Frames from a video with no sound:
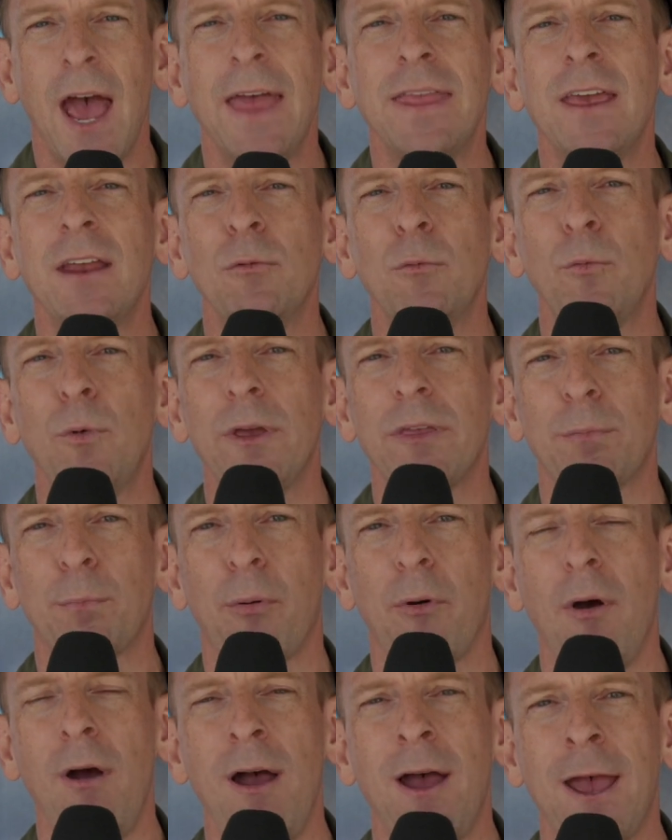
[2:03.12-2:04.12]
And then with
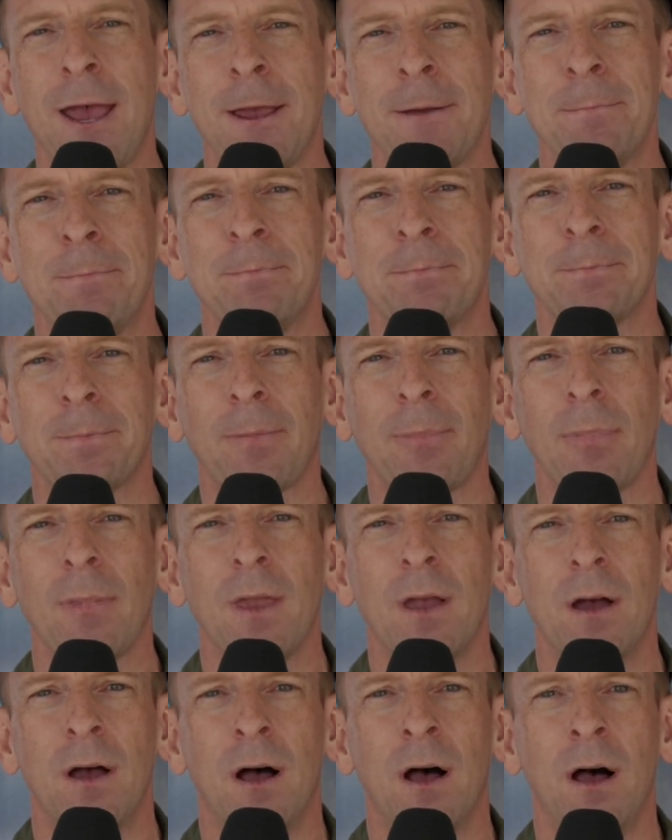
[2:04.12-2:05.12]
Prime,
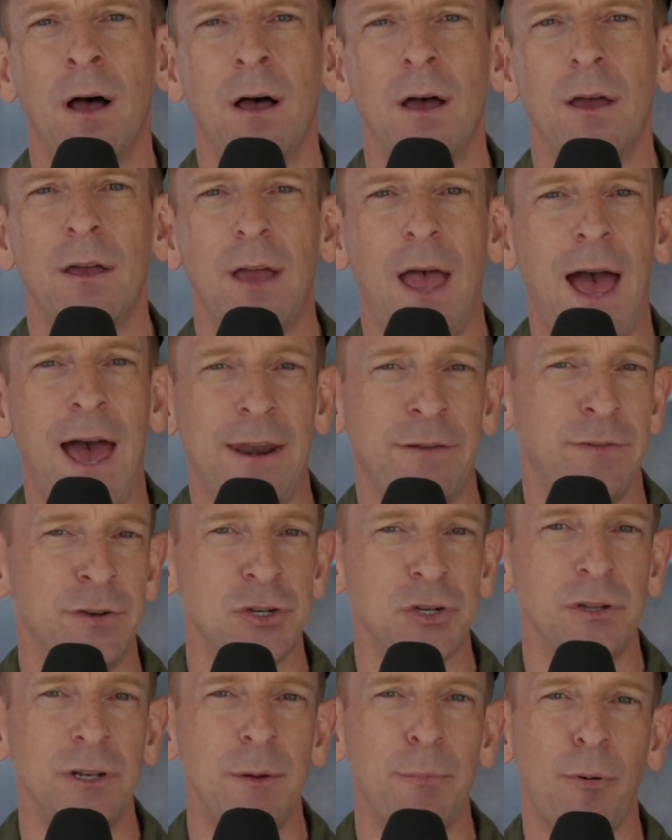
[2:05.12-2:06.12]
uh, out of
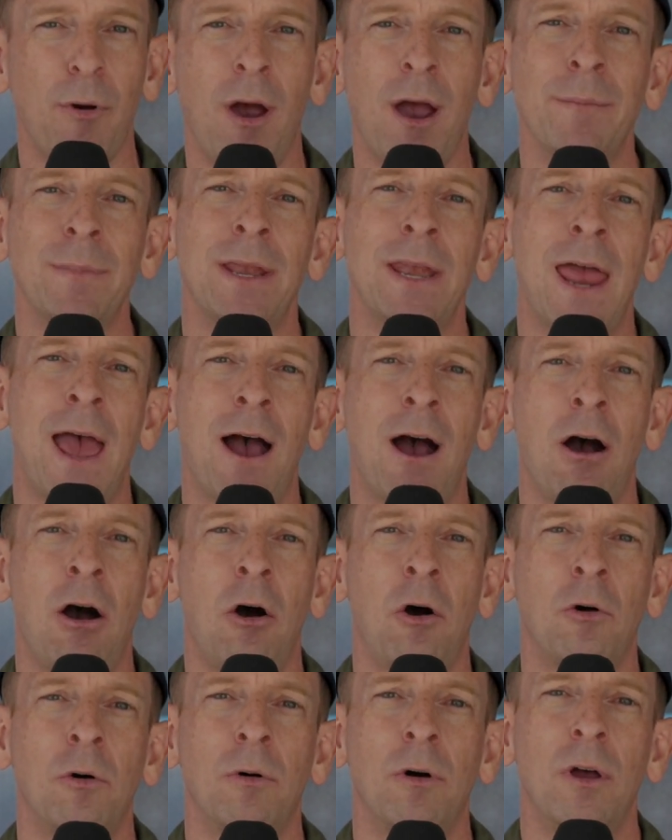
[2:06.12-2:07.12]
Agility Prime, and
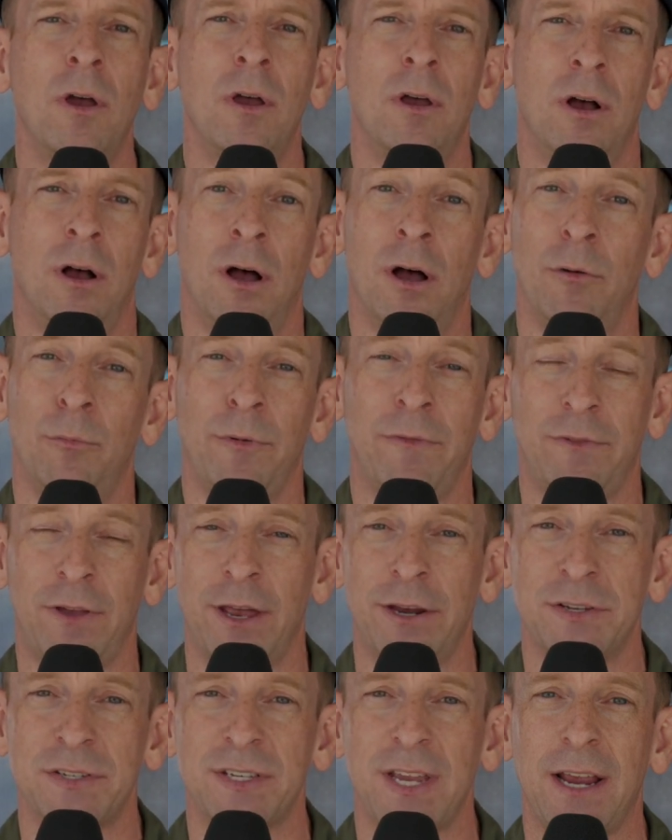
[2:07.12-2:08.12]
now uh, we've
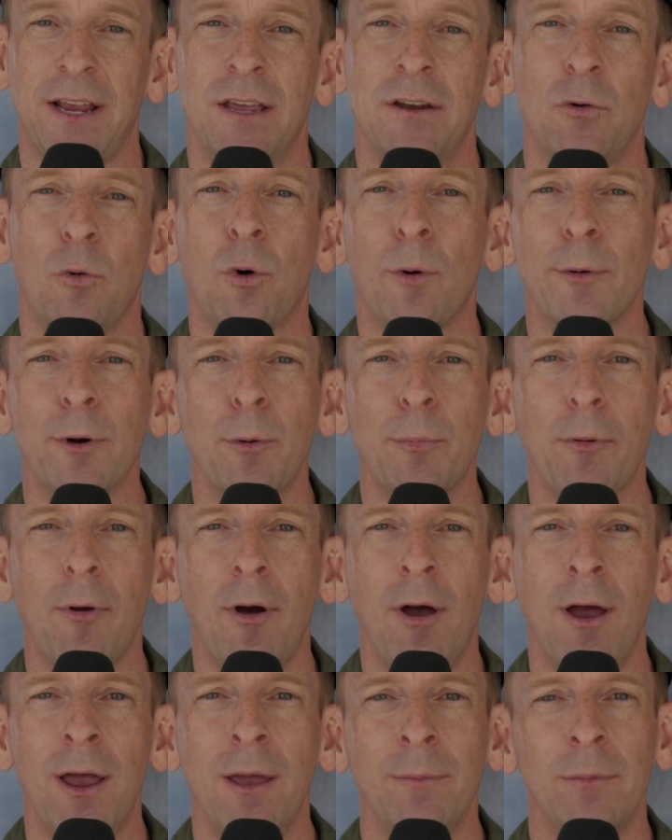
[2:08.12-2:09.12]
got a second Orbital
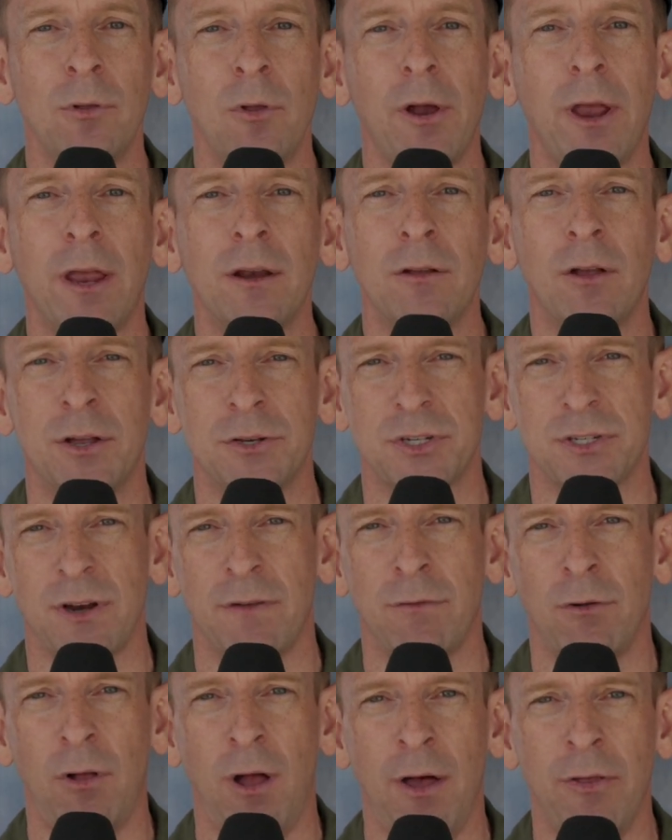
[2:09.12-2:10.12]
Prime looking to launch
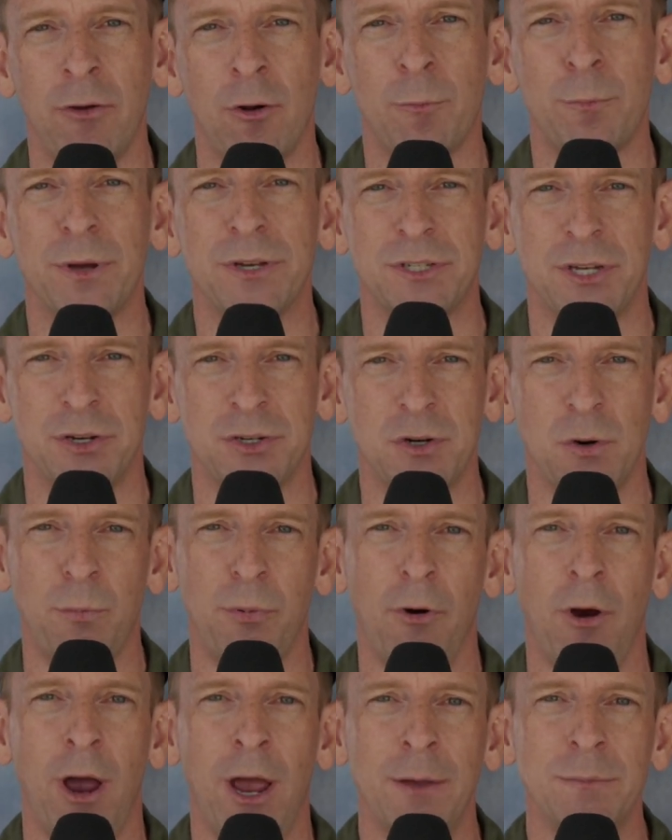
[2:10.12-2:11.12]
several other potential
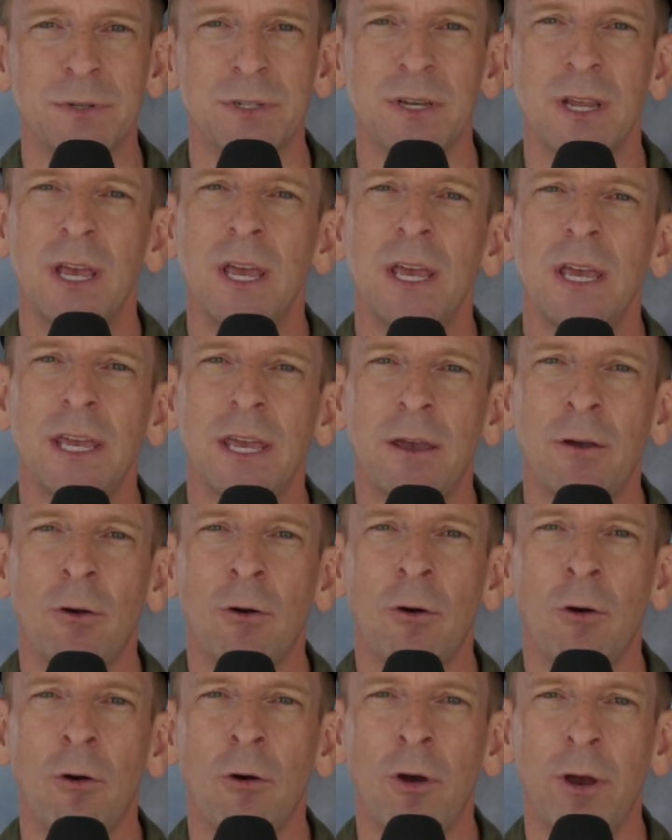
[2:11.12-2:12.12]
primes
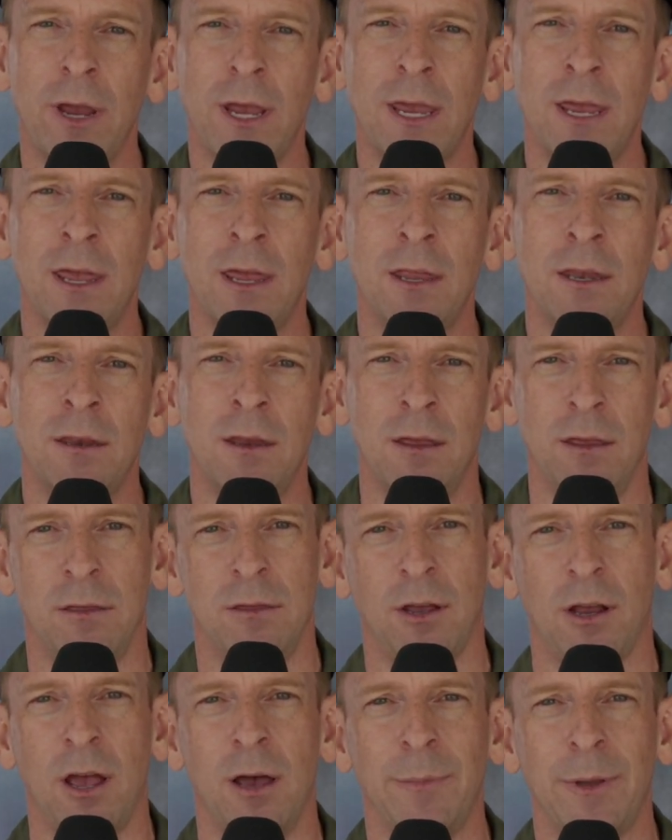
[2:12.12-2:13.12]
here in
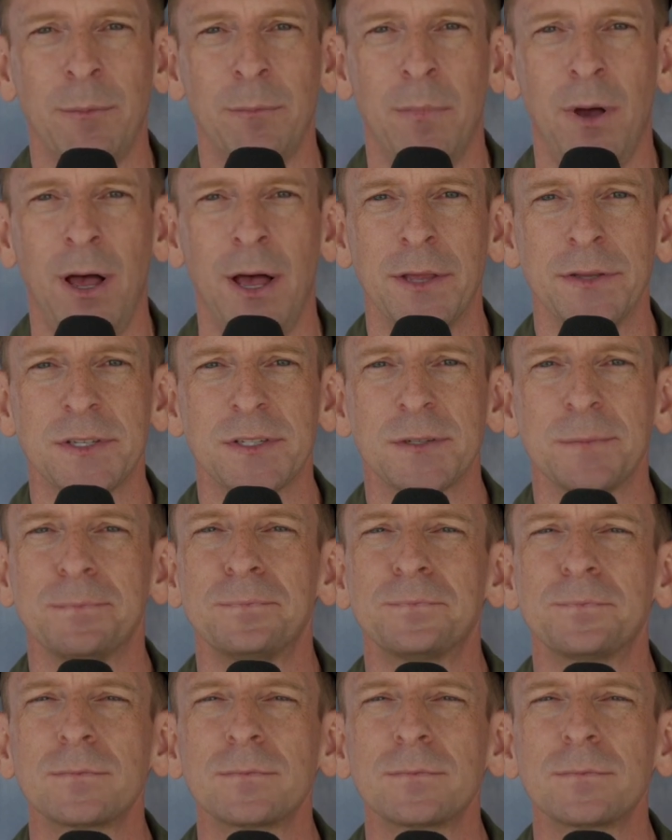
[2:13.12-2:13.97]
the coming months.